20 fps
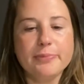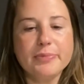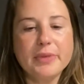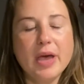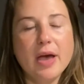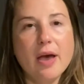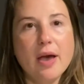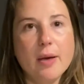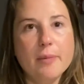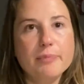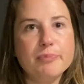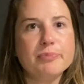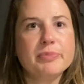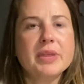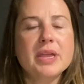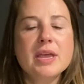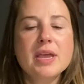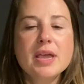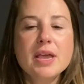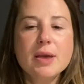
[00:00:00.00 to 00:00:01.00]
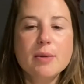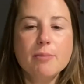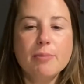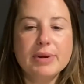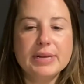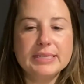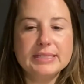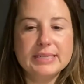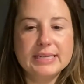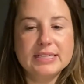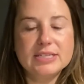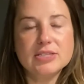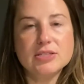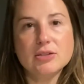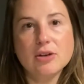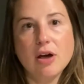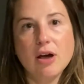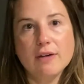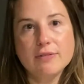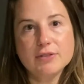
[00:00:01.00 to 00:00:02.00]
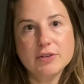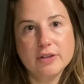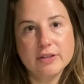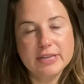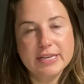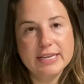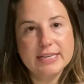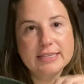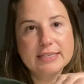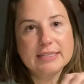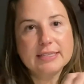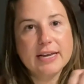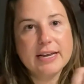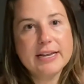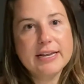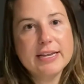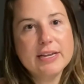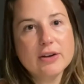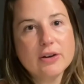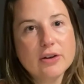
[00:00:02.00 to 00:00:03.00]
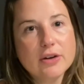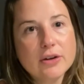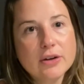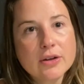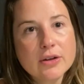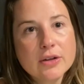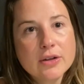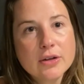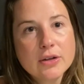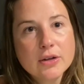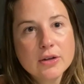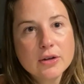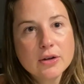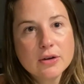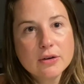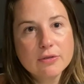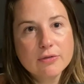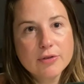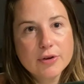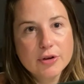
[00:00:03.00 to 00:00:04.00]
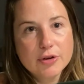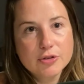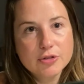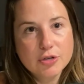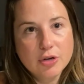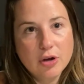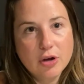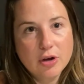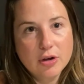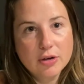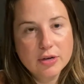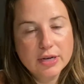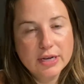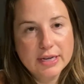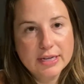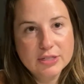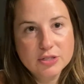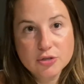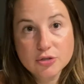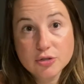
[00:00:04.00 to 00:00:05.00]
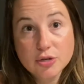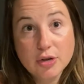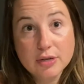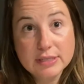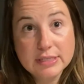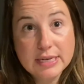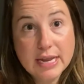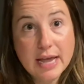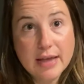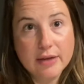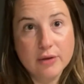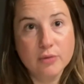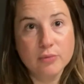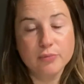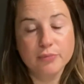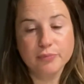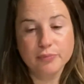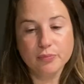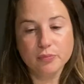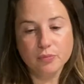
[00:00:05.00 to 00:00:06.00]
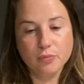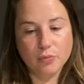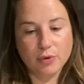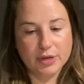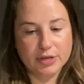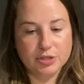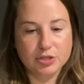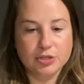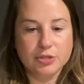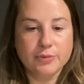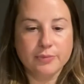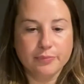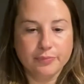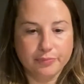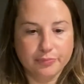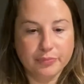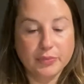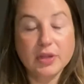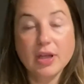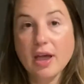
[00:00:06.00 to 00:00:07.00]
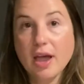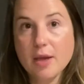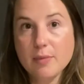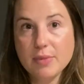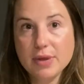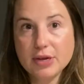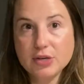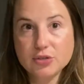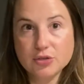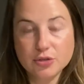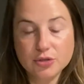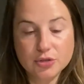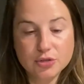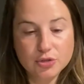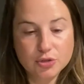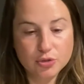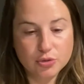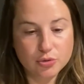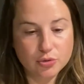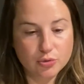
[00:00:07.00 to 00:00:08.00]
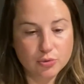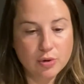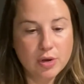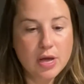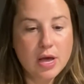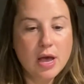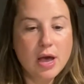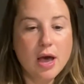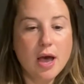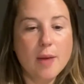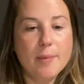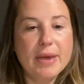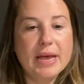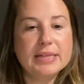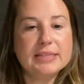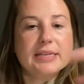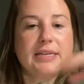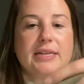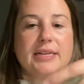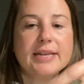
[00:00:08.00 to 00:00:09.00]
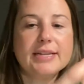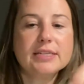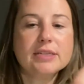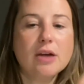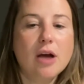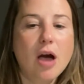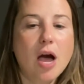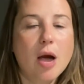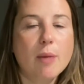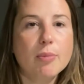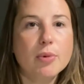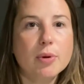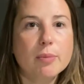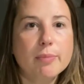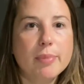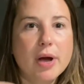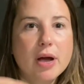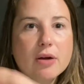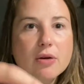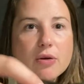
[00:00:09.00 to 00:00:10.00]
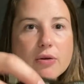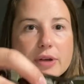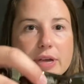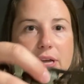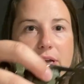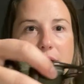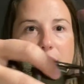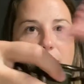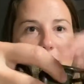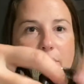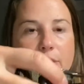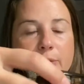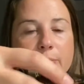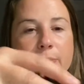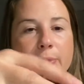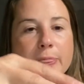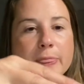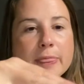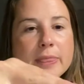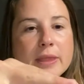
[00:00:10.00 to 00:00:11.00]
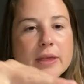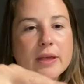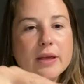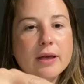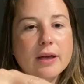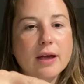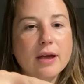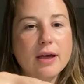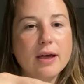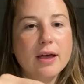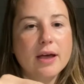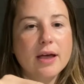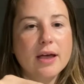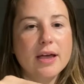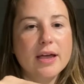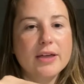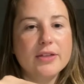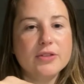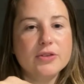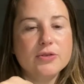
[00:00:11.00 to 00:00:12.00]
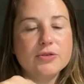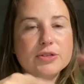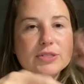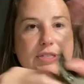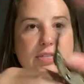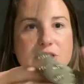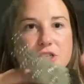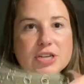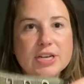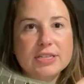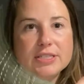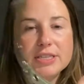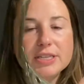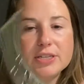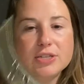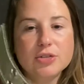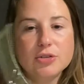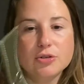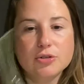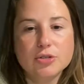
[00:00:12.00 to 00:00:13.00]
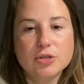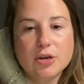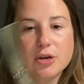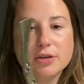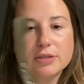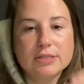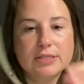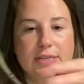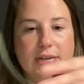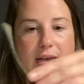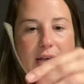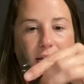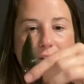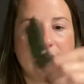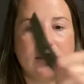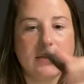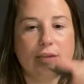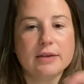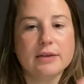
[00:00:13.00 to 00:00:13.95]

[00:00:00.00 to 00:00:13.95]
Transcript: um, but it's like soft on the inside here for your dog, against your dog's neck, which I make sure to do. Um, it has like a nice copper buckle here. Uh, you just adjust it to your dog's neck